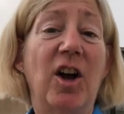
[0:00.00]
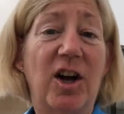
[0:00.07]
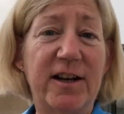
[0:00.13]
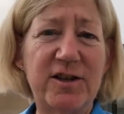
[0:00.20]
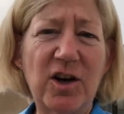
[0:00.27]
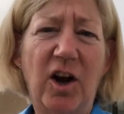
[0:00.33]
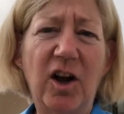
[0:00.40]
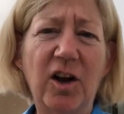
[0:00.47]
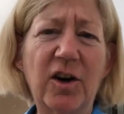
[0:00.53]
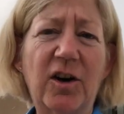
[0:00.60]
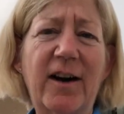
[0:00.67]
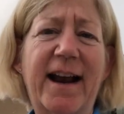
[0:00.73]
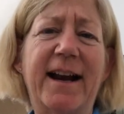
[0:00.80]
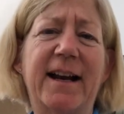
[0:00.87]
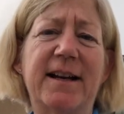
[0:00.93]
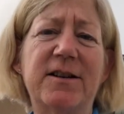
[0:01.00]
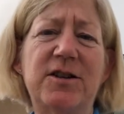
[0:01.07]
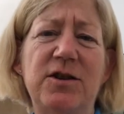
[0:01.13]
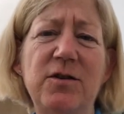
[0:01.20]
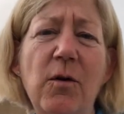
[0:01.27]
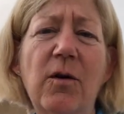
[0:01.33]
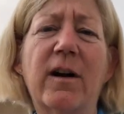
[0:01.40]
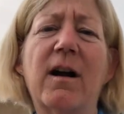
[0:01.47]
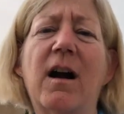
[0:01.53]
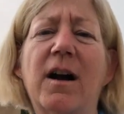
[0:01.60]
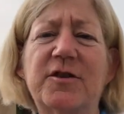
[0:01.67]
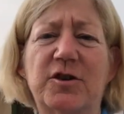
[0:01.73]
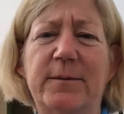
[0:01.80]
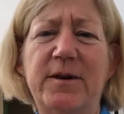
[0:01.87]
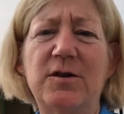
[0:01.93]
a dollar and your
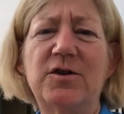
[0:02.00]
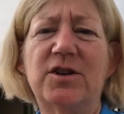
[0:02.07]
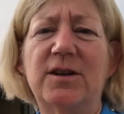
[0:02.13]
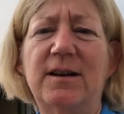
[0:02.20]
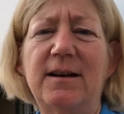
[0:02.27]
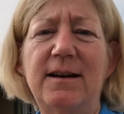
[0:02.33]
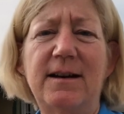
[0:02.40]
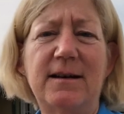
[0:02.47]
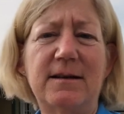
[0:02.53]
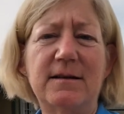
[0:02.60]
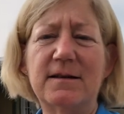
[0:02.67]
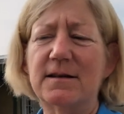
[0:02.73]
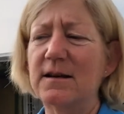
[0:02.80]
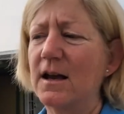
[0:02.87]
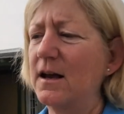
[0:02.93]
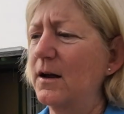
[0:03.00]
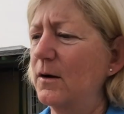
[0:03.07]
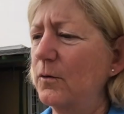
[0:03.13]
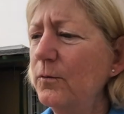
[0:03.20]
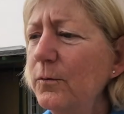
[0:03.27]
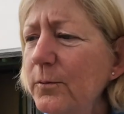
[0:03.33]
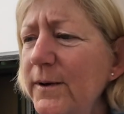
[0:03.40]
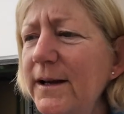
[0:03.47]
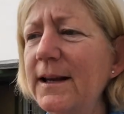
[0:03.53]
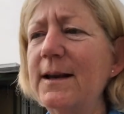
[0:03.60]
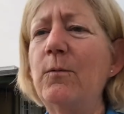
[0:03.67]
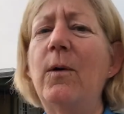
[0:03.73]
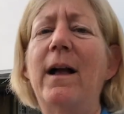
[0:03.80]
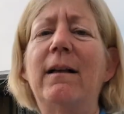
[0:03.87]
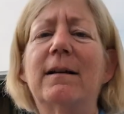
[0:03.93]
contribution is
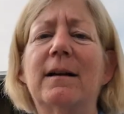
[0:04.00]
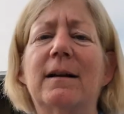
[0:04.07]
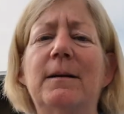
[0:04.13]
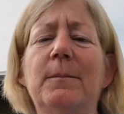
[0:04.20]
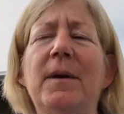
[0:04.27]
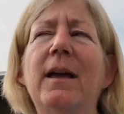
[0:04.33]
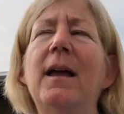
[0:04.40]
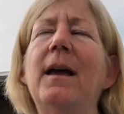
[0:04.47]
really welcome.